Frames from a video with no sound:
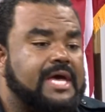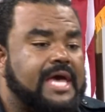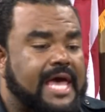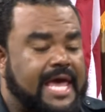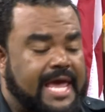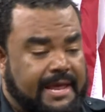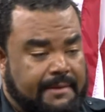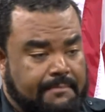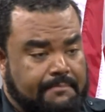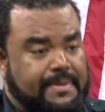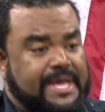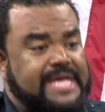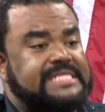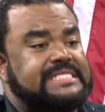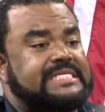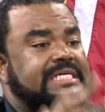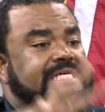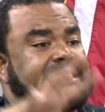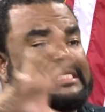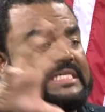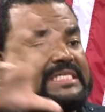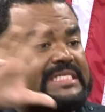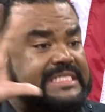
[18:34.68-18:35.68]
and
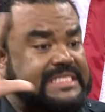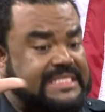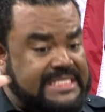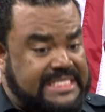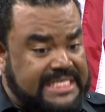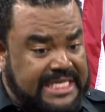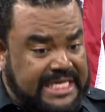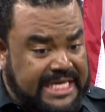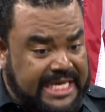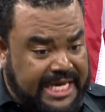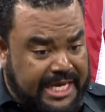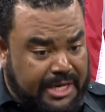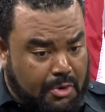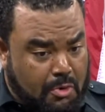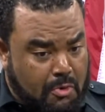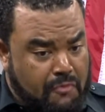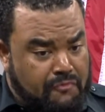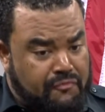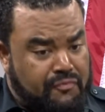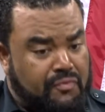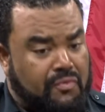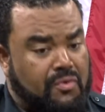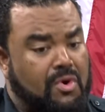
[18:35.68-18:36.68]
basically see an
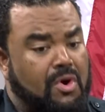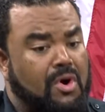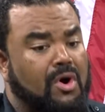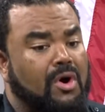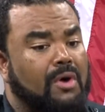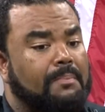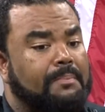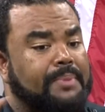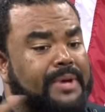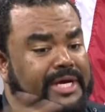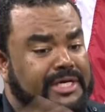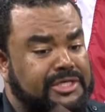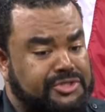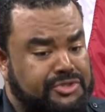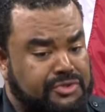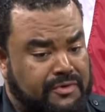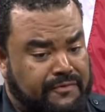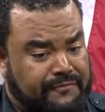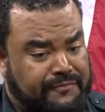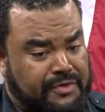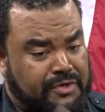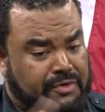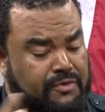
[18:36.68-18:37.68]
overall picture
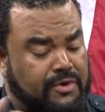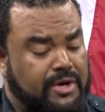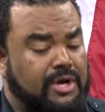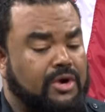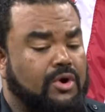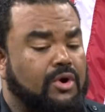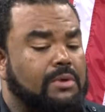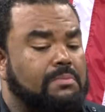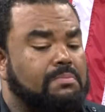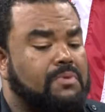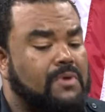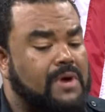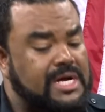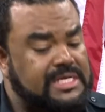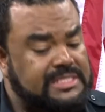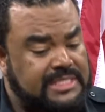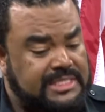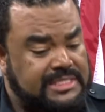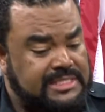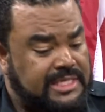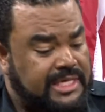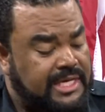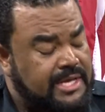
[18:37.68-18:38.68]
of your credit card
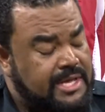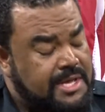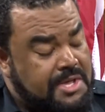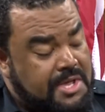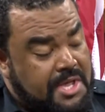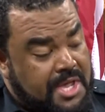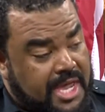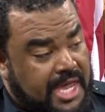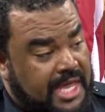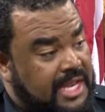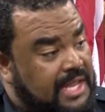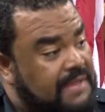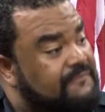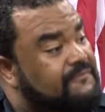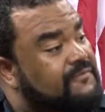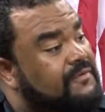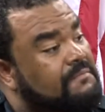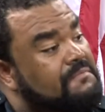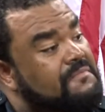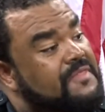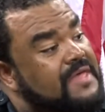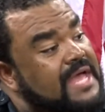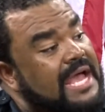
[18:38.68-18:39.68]
processing. And then
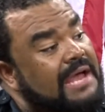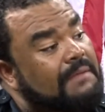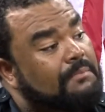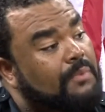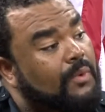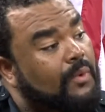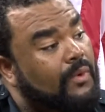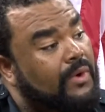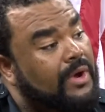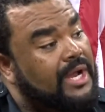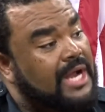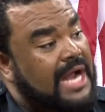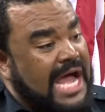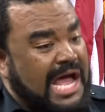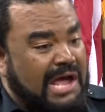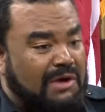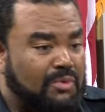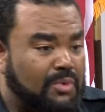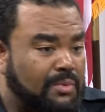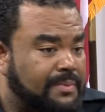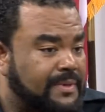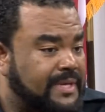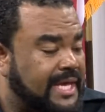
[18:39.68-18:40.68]
from that point, I
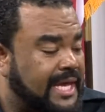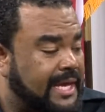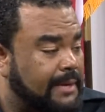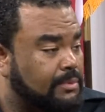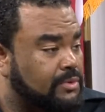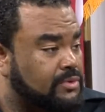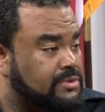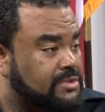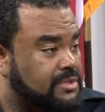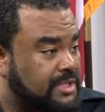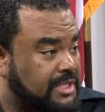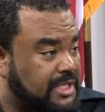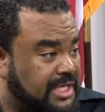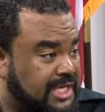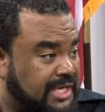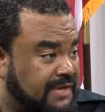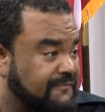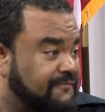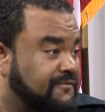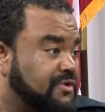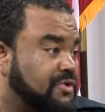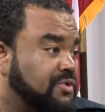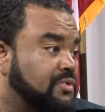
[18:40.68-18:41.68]
will be able to
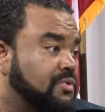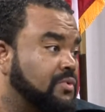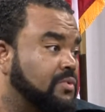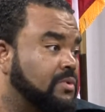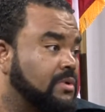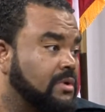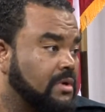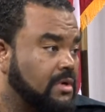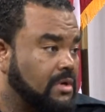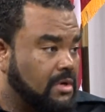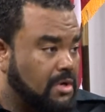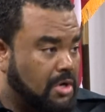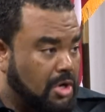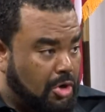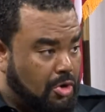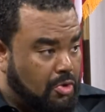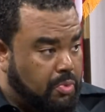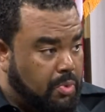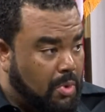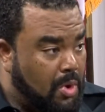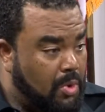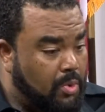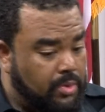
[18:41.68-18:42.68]
give you a
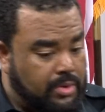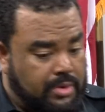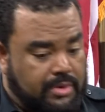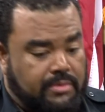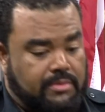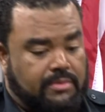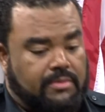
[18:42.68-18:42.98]
quote